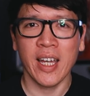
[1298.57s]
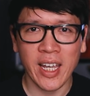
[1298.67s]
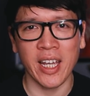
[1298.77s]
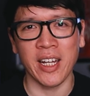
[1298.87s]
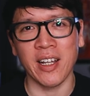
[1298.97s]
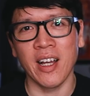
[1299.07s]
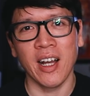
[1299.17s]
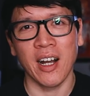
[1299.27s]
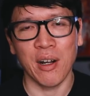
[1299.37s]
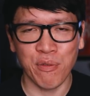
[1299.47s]
in
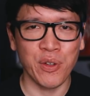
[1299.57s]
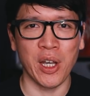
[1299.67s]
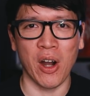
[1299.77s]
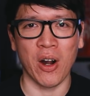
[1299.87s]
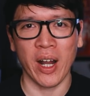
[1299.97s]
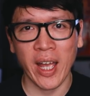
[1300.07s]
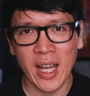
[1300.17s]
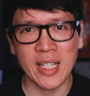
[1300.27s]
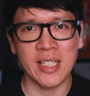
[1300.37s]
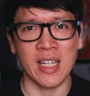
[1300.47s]
a VR
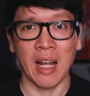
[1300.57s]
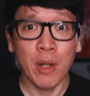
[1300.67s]
headset.